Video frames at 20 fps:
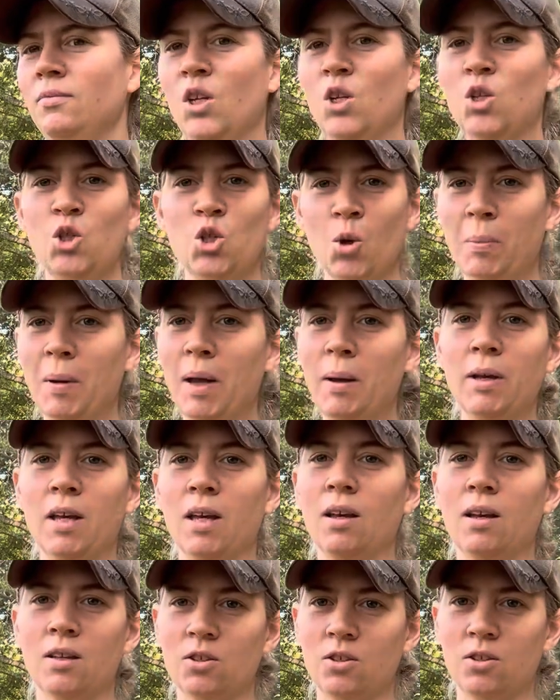So
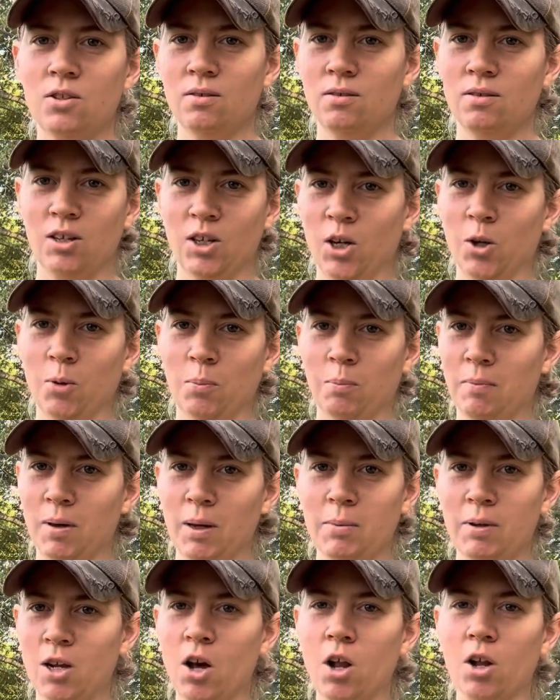maybe
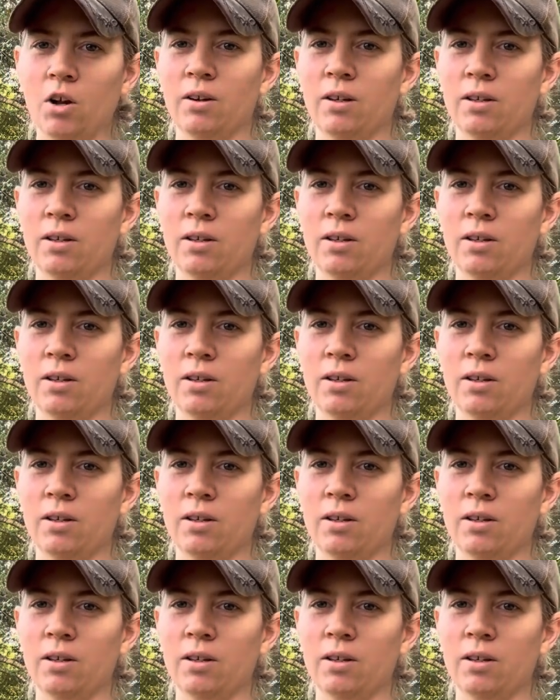maybe y'all are